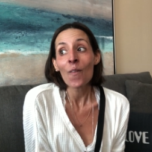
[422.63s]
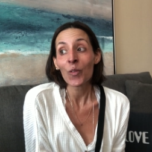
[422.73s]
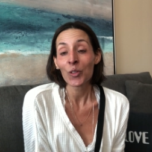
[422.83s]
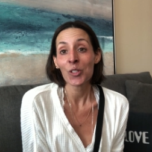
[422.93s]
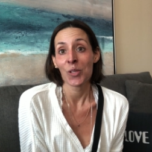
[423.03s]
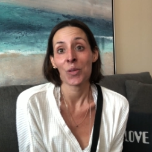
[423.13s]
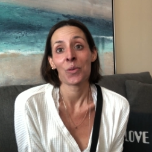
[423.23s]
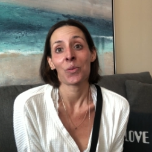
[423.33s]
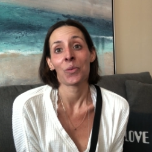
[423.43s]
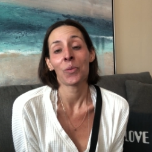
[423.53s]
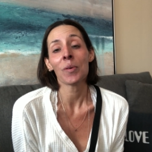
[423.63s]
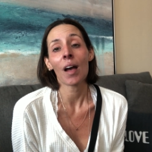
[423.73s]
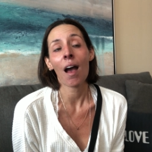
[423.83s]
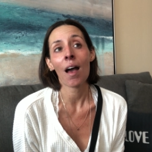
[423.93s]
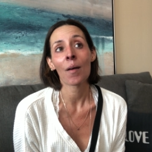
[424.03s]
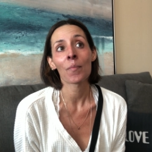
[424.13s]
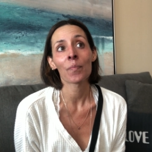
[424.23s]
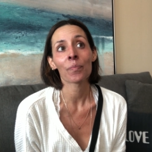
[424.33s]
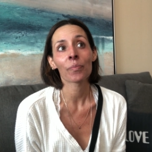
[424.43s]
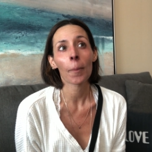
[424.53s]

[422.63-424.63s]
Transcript: for two. Um,